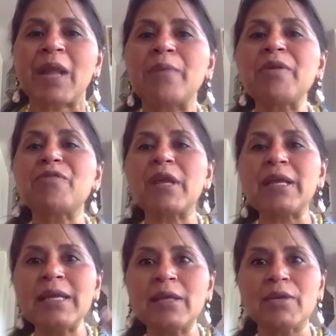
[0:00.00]
And we
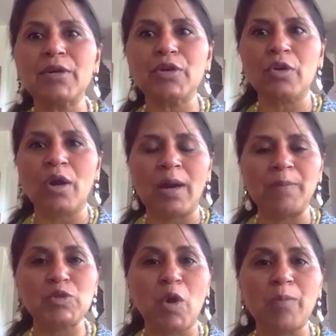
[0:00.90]
really, you know,
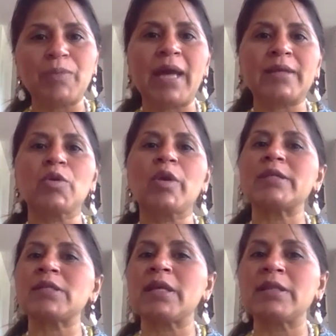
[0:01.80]
absorbed that. Okay,
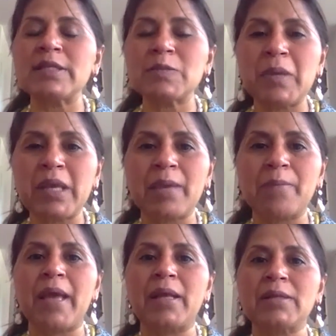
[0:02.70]
it's a Hindi-speaking
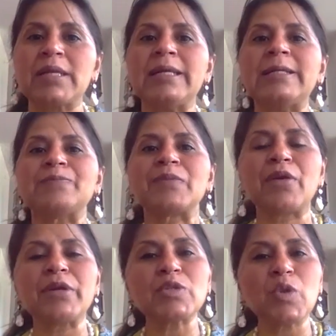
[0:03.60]
belt.
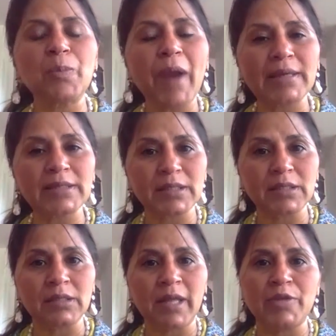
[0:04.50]
There is no
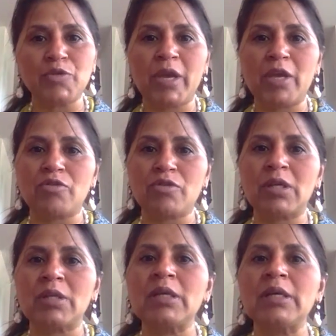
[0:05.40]
practical
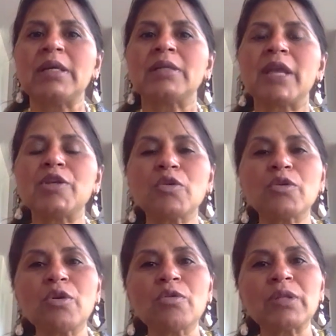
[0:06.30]
education. They don't
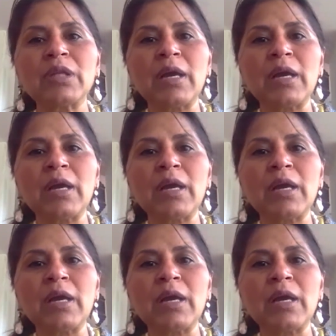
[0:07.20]
know.